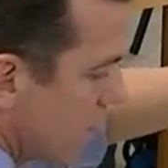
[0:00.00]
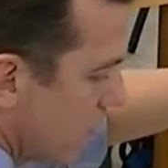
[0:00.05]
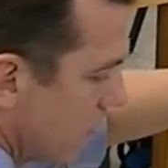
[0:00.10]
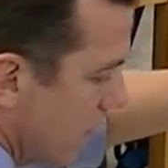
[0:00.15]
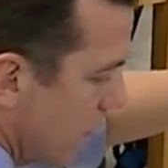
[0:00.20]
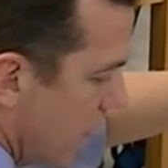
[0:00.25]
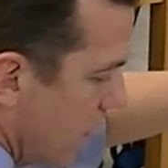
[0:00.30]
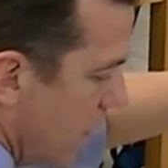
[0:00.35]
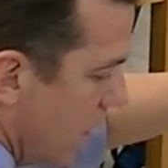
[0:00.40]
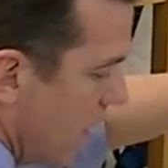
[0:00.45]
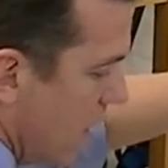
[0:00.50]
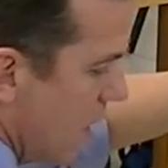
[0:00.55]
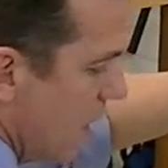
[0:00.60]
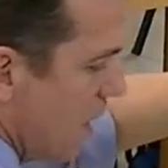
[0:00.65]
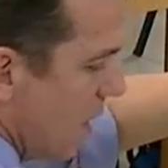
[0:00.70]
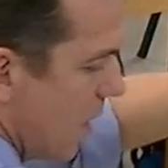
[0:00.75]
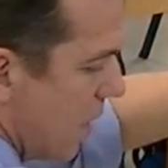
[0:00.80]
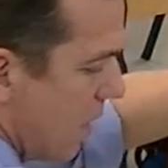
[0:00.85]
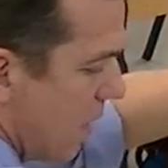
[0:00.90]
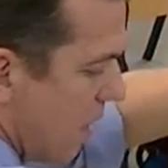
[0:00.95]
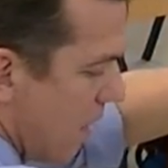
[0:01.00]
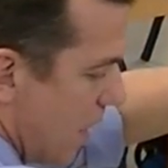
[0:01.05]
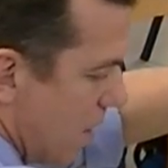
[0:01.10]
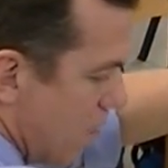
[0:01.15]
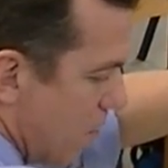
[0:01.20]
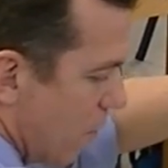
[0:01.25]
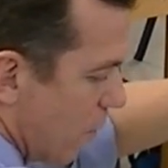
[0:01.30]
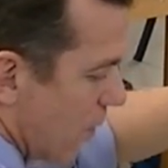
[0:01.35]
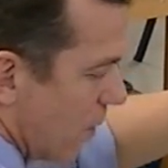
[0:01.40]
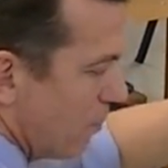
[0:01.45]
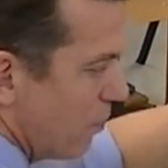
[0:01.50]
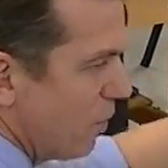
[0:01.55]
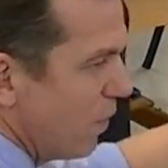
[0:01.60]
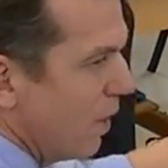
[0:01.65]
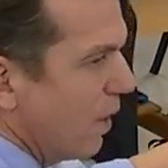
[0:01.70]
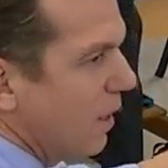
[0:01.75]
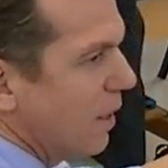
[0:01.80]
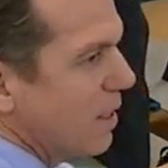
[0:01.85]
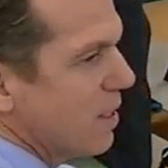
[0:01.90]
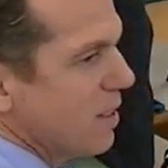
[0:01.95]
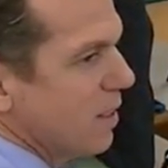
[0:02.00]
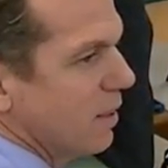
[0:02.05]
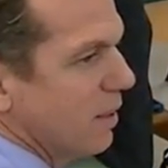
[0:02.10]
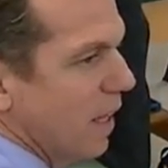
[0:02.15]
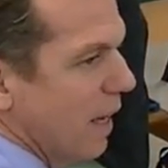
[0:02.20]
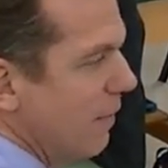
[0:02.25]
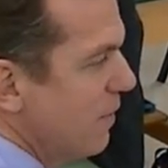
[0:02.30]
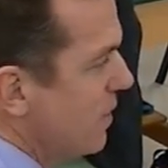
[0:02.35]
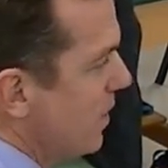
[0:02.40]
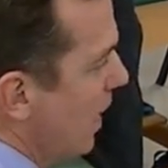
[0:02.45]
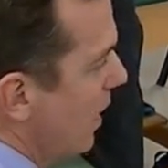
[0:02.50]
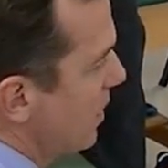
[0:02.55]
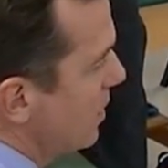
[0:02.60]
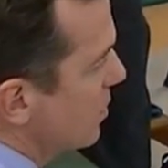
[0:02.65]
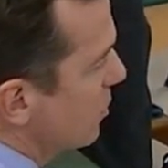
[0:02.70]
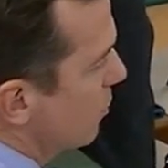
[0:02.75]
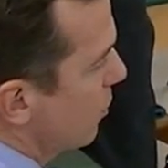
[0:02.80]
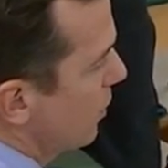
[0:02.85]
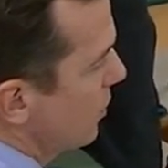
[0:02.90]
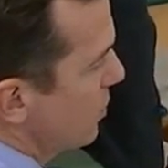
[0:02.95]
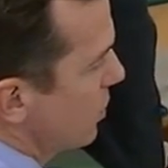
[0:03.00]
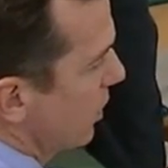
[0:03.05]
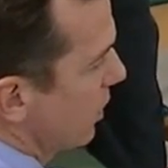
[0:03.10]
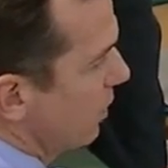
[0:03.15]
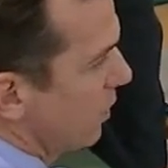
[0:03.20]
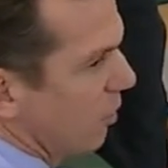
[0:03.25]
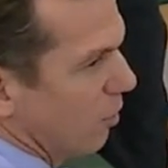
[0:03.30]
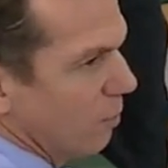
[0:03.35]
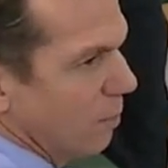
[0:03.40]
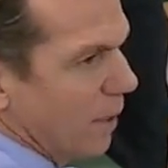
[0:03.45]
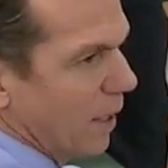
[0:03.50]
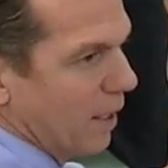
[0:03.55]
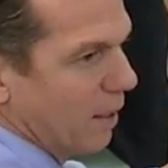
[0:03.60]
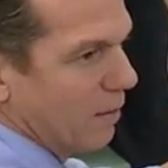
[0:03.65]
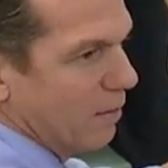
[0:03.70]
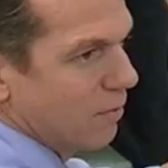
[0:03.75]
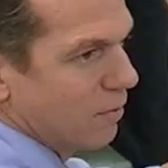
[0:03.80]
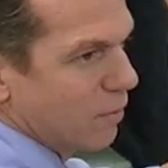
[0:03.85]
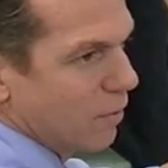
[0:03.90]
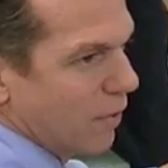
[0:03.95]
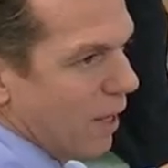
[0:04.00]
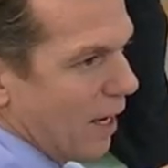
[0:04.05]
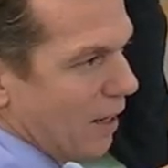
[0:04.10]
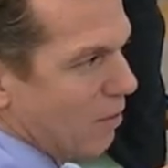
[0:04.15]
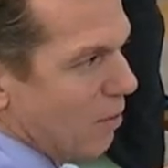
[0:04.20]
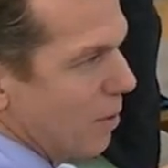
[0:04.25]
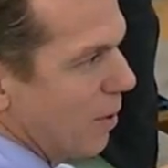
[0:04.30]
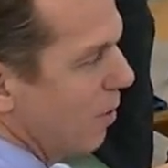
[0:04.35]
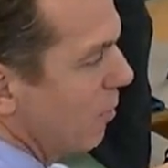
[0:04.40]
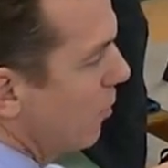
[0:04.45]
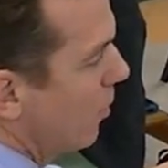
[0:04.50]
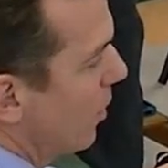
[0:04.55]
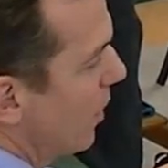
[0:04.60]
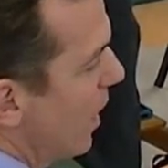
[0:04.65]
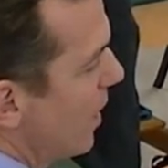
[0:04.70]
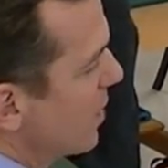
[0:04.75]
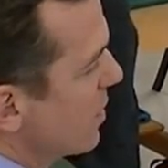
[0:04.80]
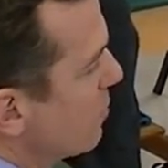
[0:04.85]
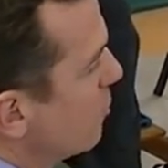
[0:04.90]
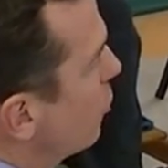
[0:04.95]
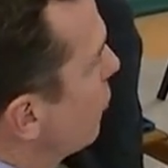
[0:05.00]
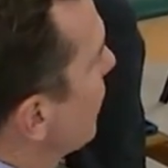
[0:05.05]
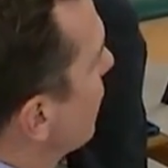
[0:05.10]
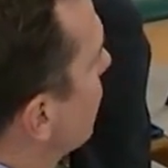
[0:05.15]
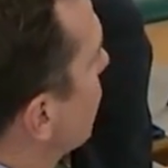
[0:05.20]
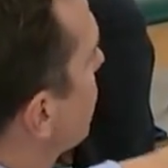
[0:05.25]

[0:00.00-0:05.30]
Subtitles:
Good. And what I'm feeling is the left side is crunching a little bit, for lack of a better word, and it's moving